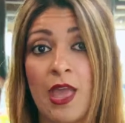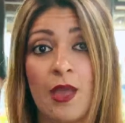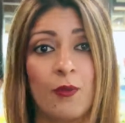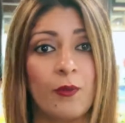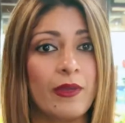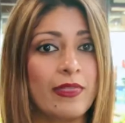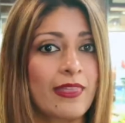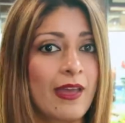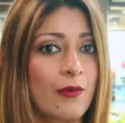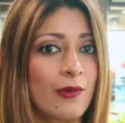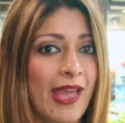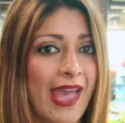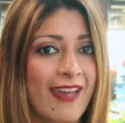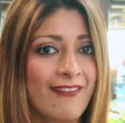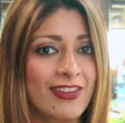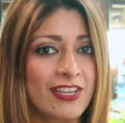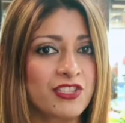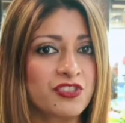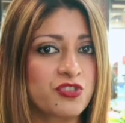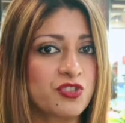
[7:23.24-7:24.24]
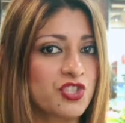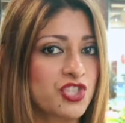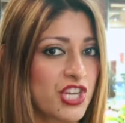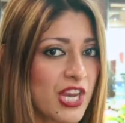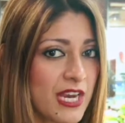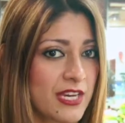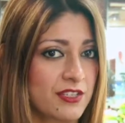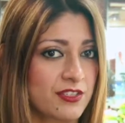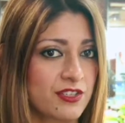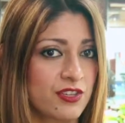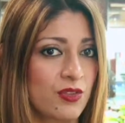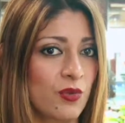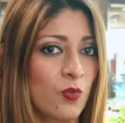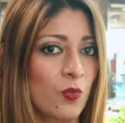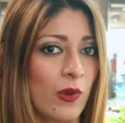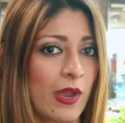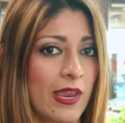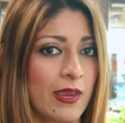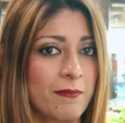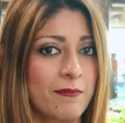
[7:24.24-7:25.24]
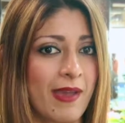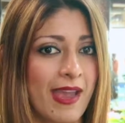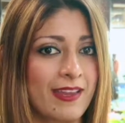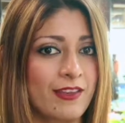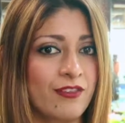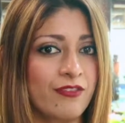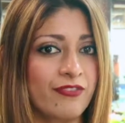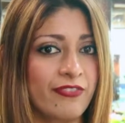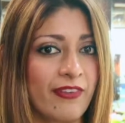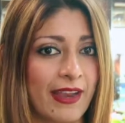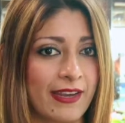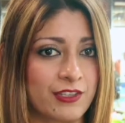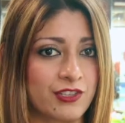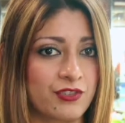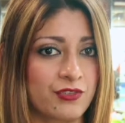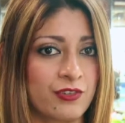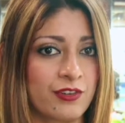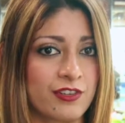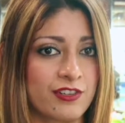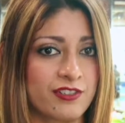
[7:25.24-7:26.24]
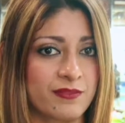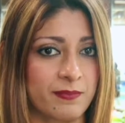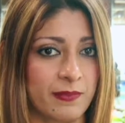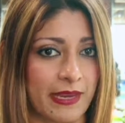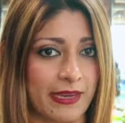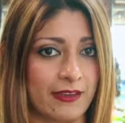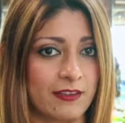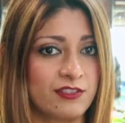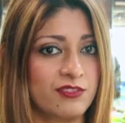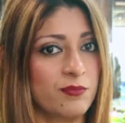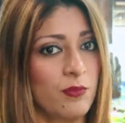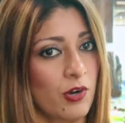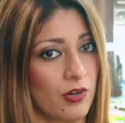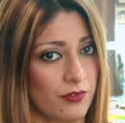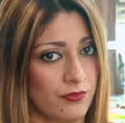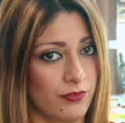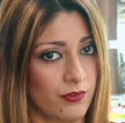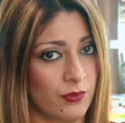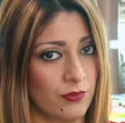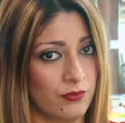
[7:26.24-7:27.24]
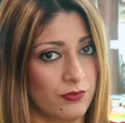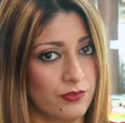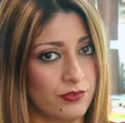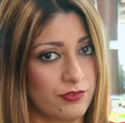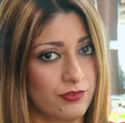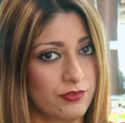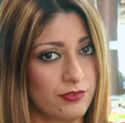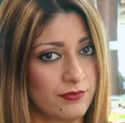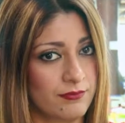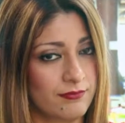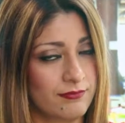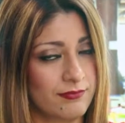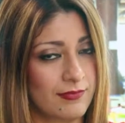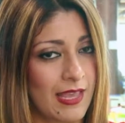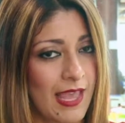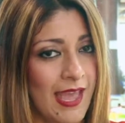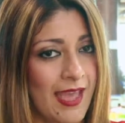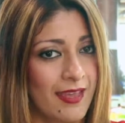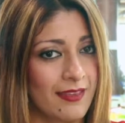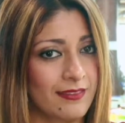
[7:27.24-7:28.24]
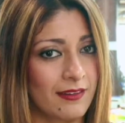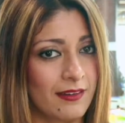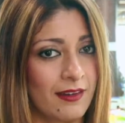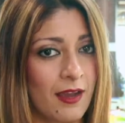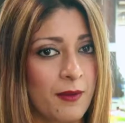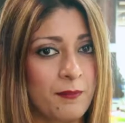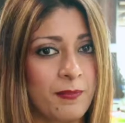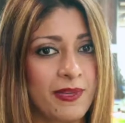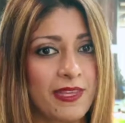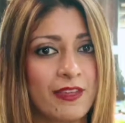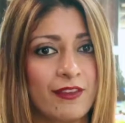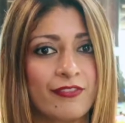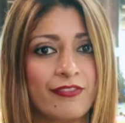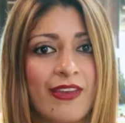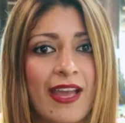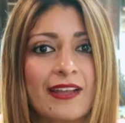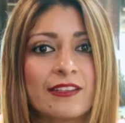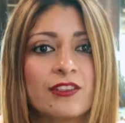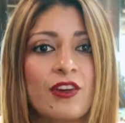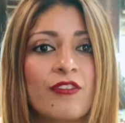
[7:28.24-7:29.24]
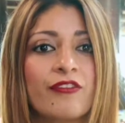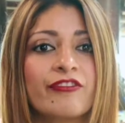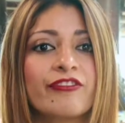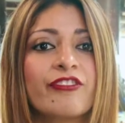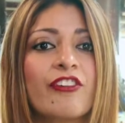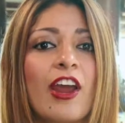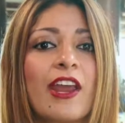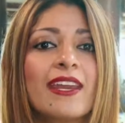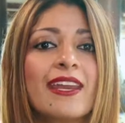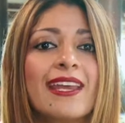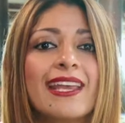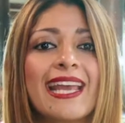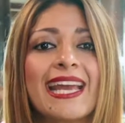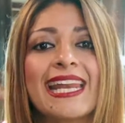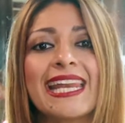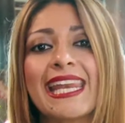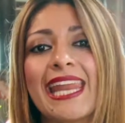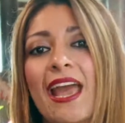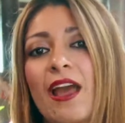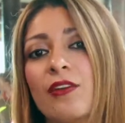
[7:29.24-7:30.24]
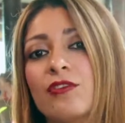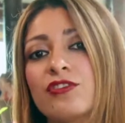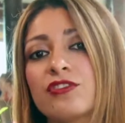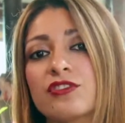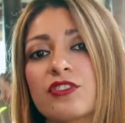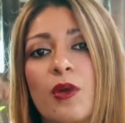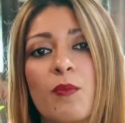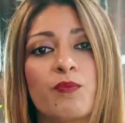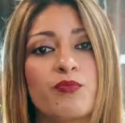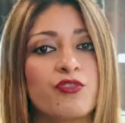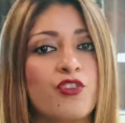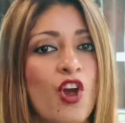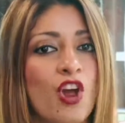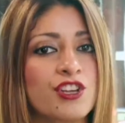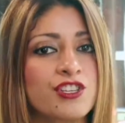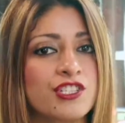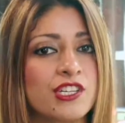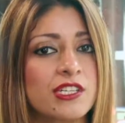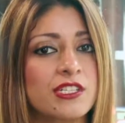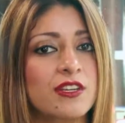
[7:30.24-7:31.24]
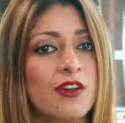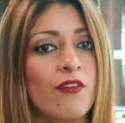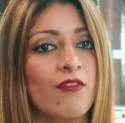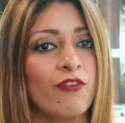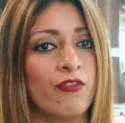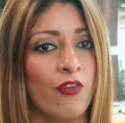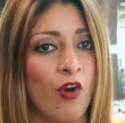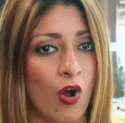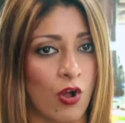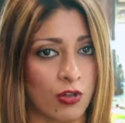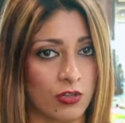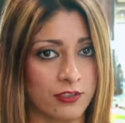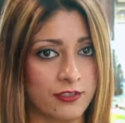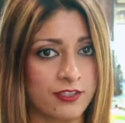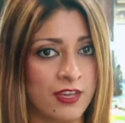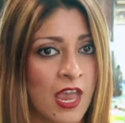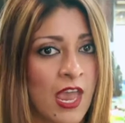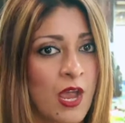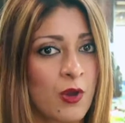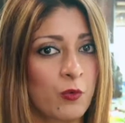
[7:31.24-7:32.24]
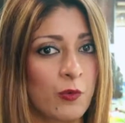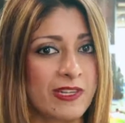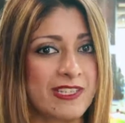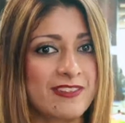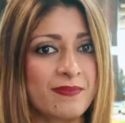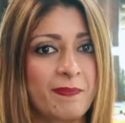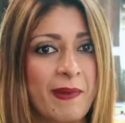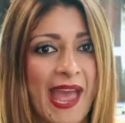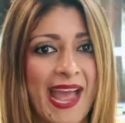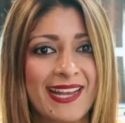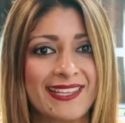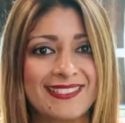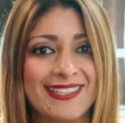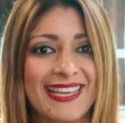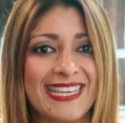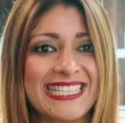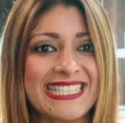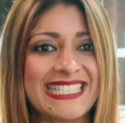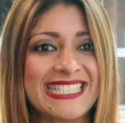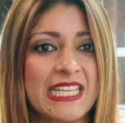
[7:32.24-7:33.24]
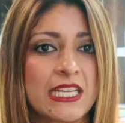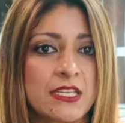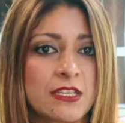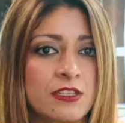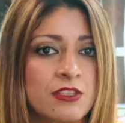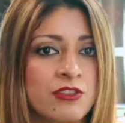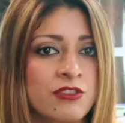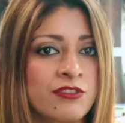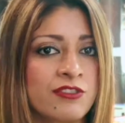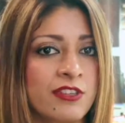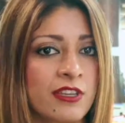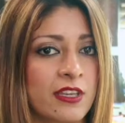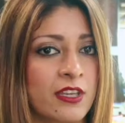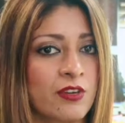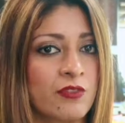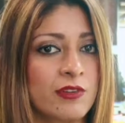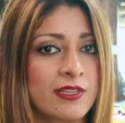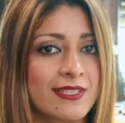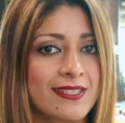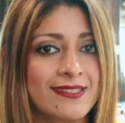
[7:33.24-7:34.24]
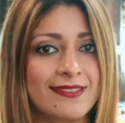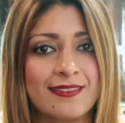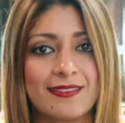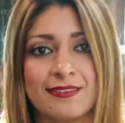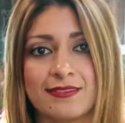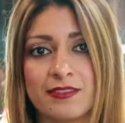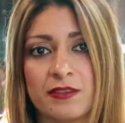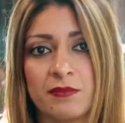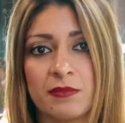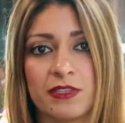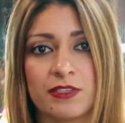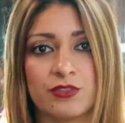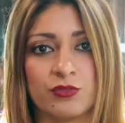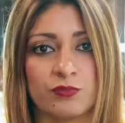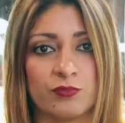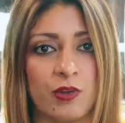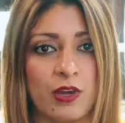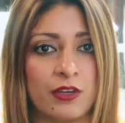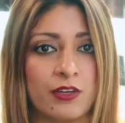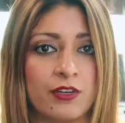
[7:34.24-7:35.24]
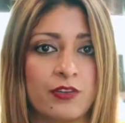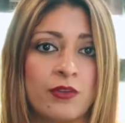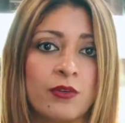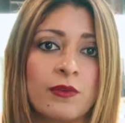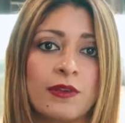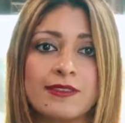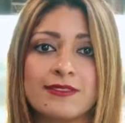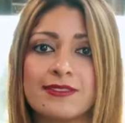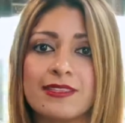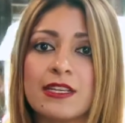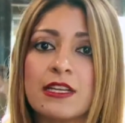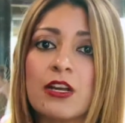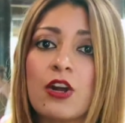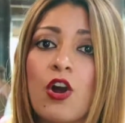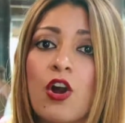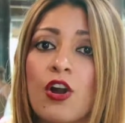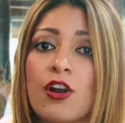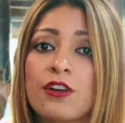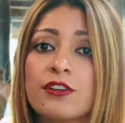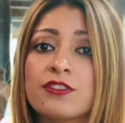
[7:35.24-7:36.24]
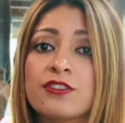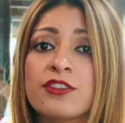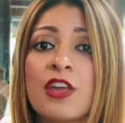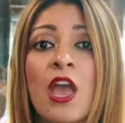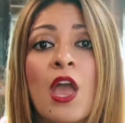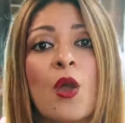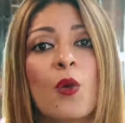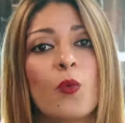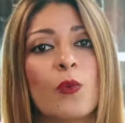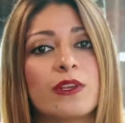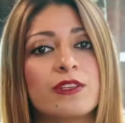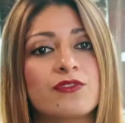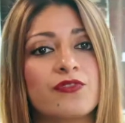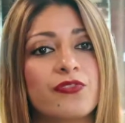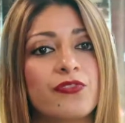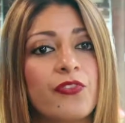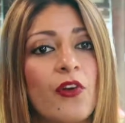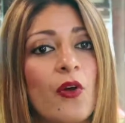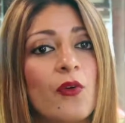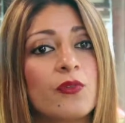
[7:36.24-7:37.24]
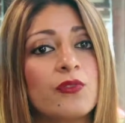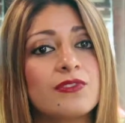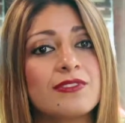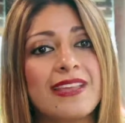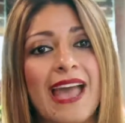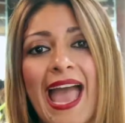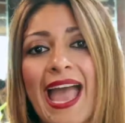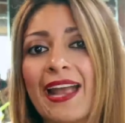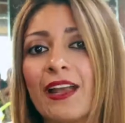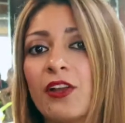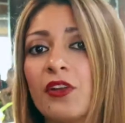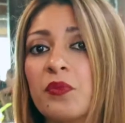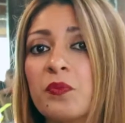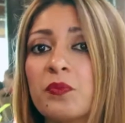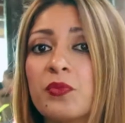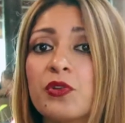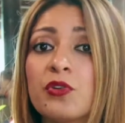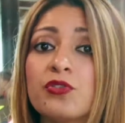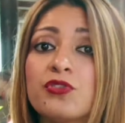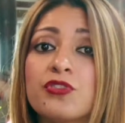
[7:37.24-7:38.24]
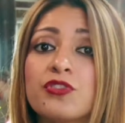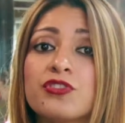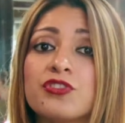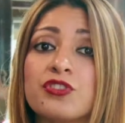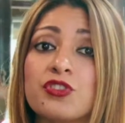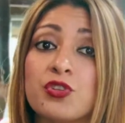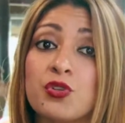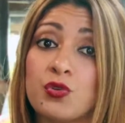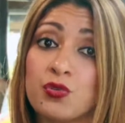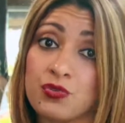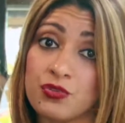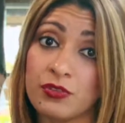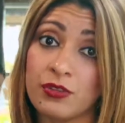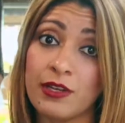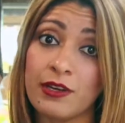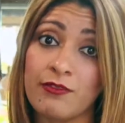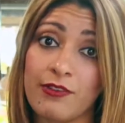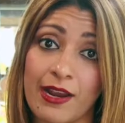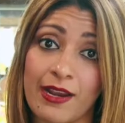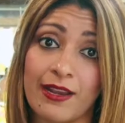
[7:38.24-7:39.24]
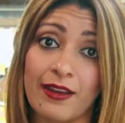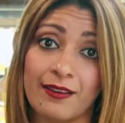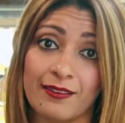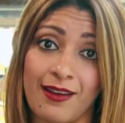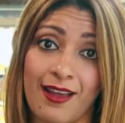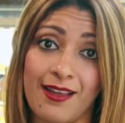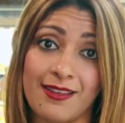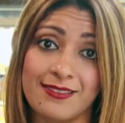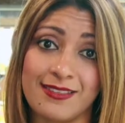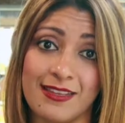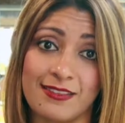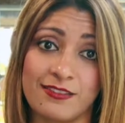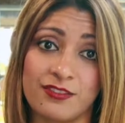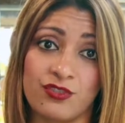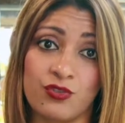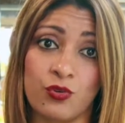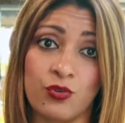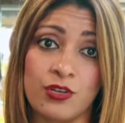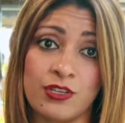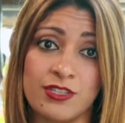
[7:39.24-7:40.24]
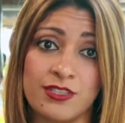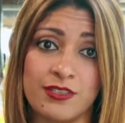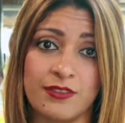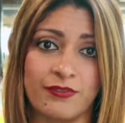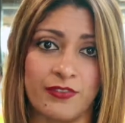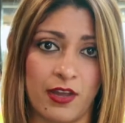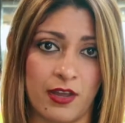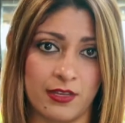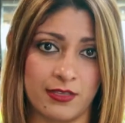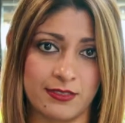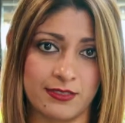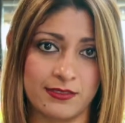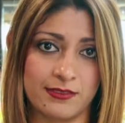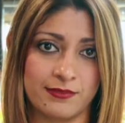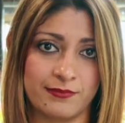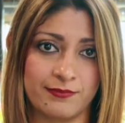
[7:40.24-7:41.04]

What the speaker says: without having to change the way manufacturers make smartphones. The company, in fact, on Friday announced Project Vault, which packs a digital security system into micro SD cards, which phones and computers usually recognize as storage device.